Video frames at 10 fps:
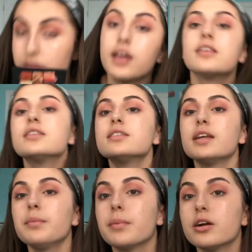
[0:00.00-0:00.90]
That
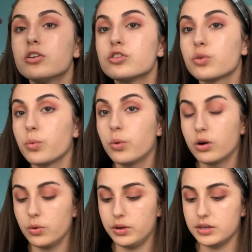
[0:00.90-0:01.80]
same brush, we're
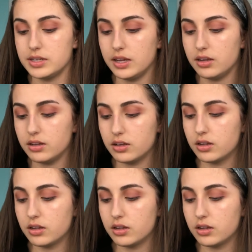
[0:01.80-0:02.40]
going to take